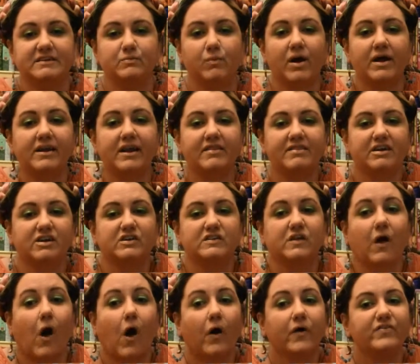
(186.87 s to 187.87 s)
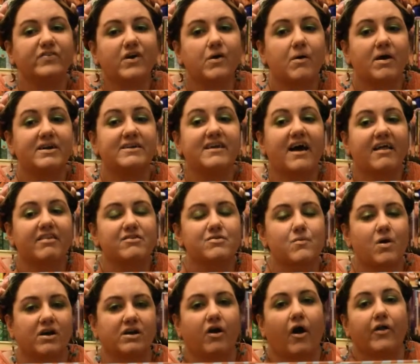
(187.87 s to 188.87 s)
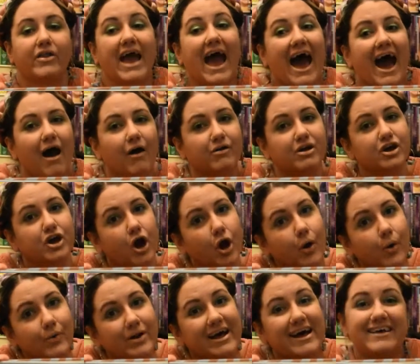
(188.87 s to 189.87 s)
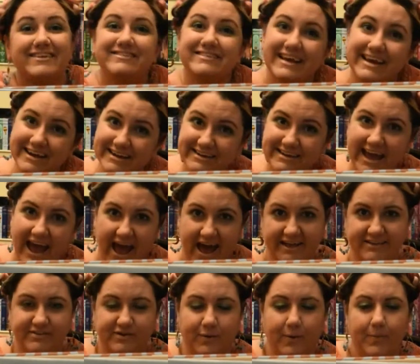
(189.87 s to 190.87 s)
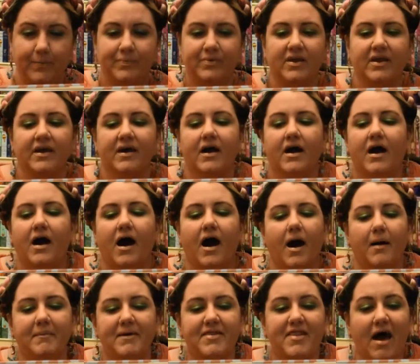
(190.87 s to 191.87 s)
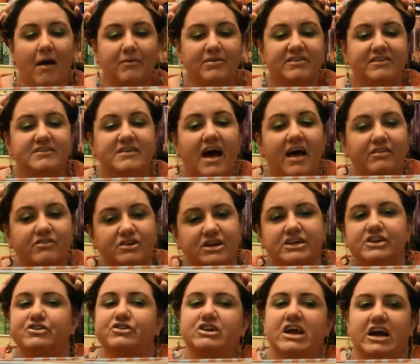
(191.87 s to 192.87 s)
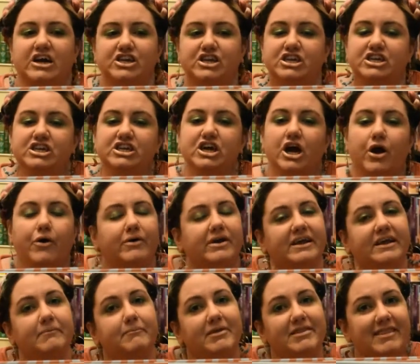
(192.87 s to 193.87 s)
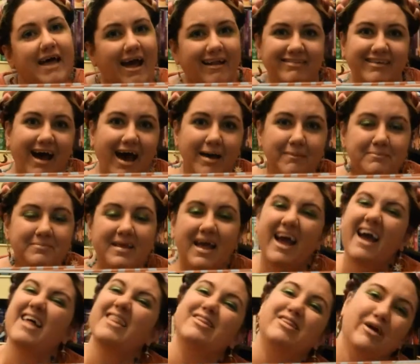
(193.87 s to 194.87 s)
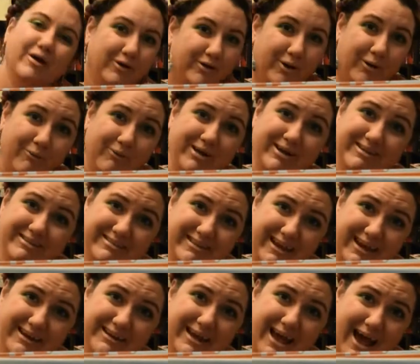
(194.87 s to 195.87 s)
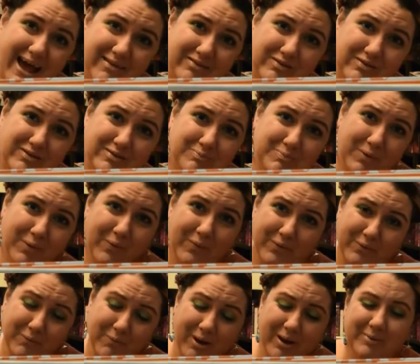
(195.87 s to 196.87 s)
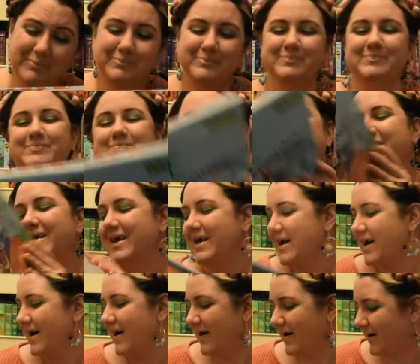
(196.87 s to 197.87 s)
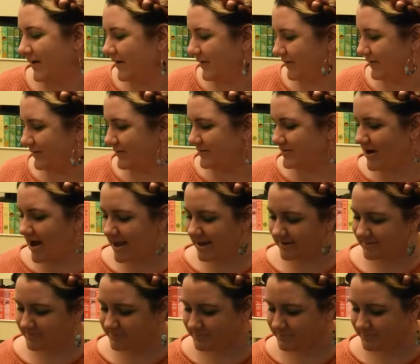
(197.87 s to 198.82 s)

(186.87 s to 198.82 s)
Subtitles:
one, there is also another one called How to Code a Sandcastle. And that one's another introduction to coding, but that time, they're coding a sandcastle and building one. Alright,